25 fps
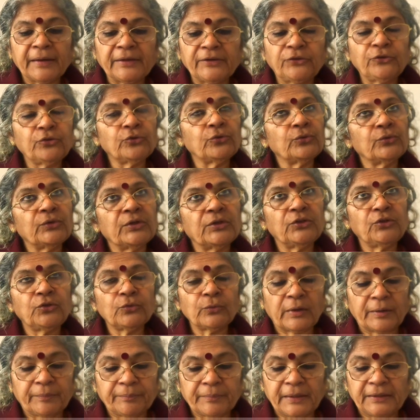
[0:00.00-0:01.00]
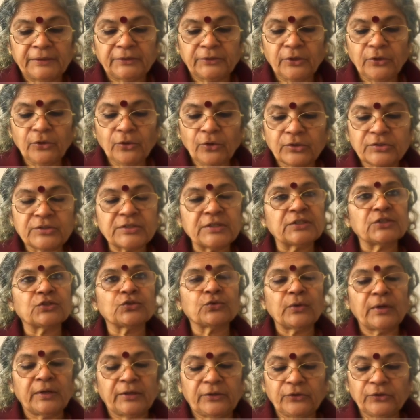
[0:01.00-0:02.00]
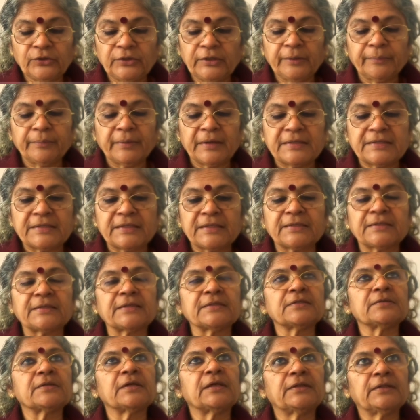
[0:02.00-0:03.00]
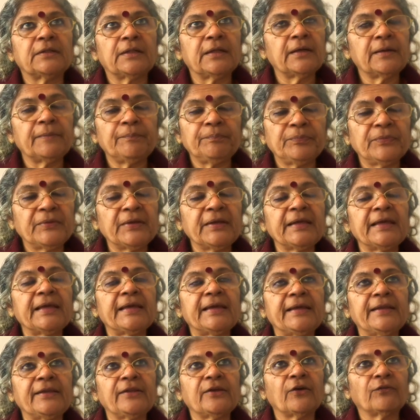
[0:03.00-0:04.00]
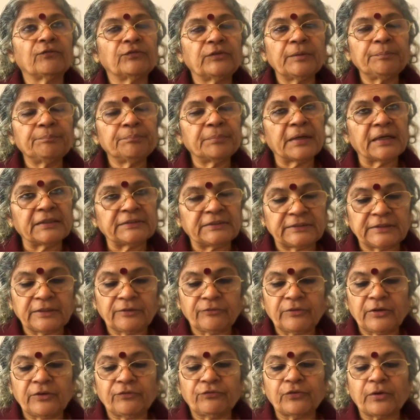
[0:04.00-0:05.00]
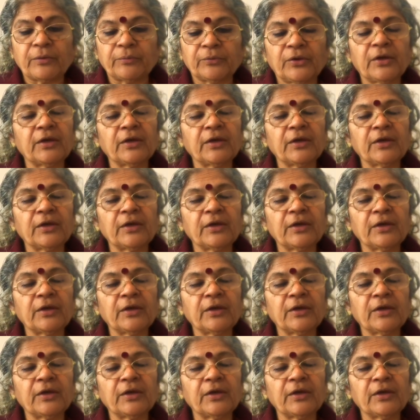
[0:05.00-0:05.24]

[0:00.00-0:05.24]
2 into 1/3, or 6 square into T by 6 is the area of the partial waveform.